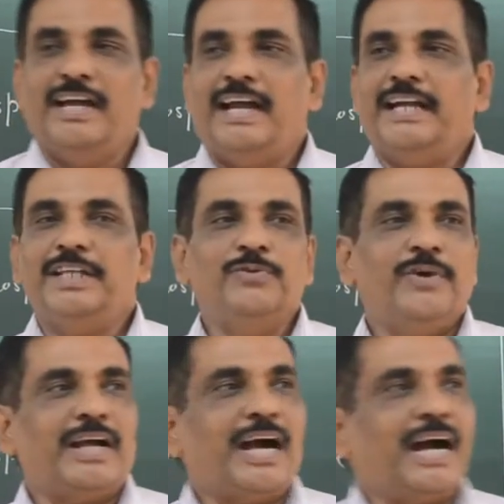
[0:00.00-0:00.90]
And you are
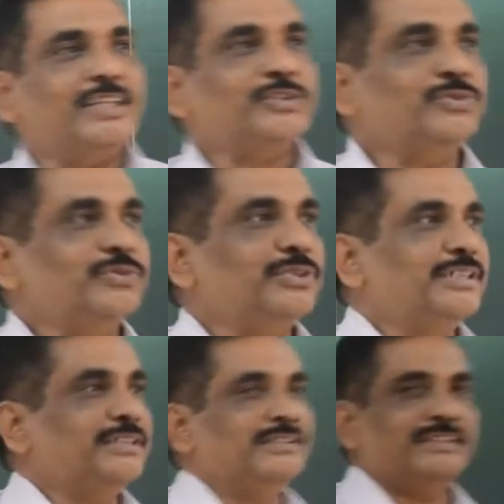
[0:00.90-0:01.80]
asked to
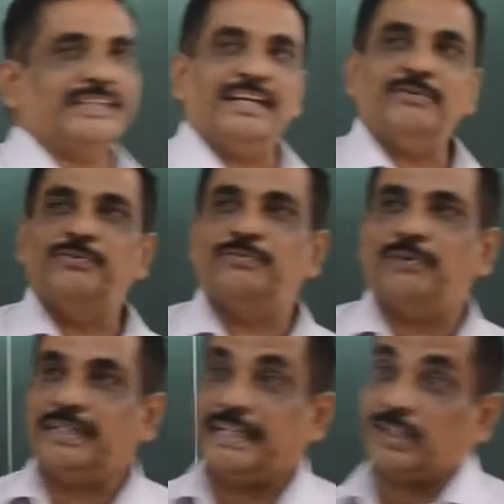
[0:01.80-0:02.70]
tell
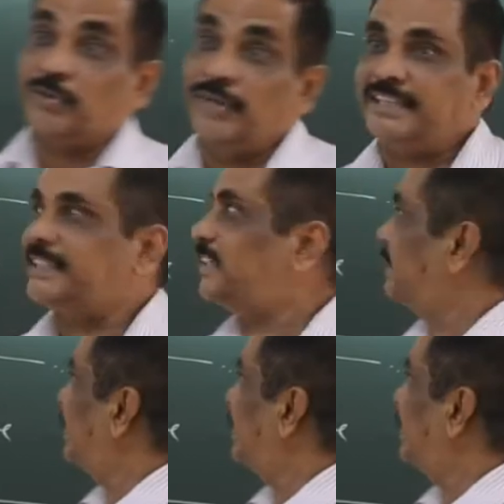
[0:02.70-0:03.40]
what tectonic setting